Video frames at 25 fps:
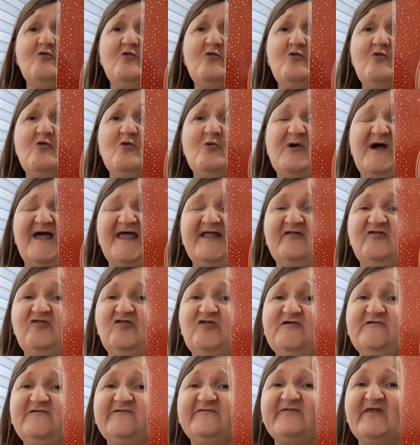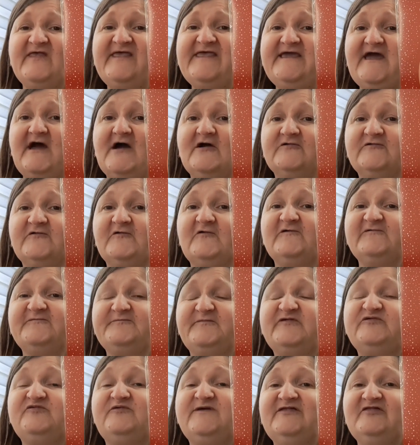oh, it looks like a cross
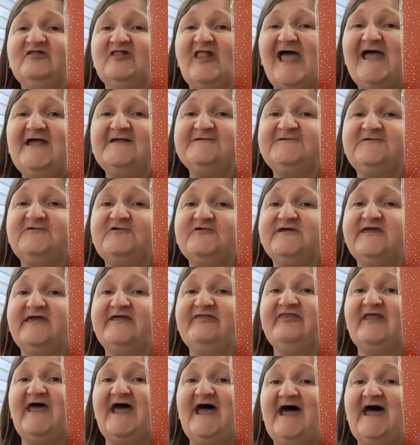between latch hooking